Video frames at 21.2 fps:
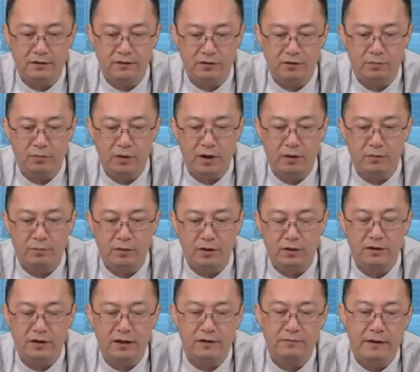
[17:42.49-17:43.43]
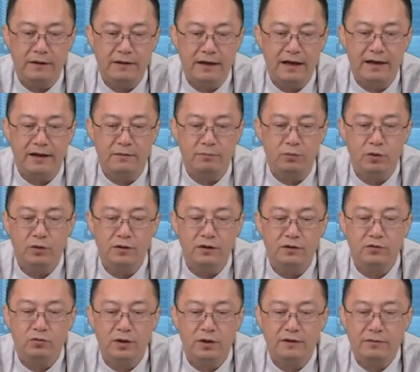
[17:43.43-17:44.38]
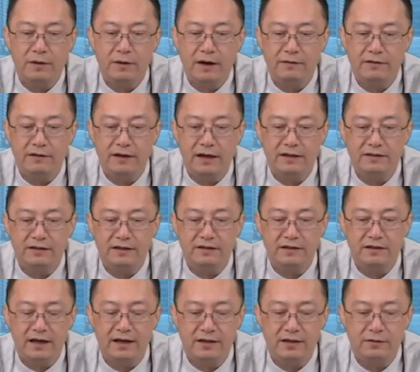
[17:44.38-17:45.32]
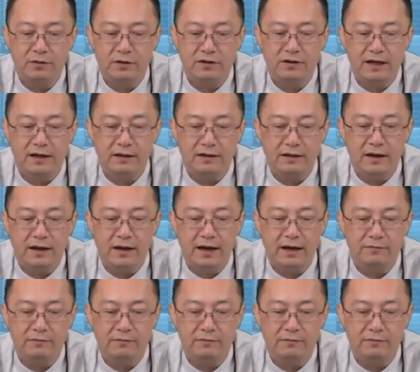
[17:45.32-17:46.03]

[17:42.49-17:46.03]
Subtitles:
The probability of it taking more than 25 days is 90%,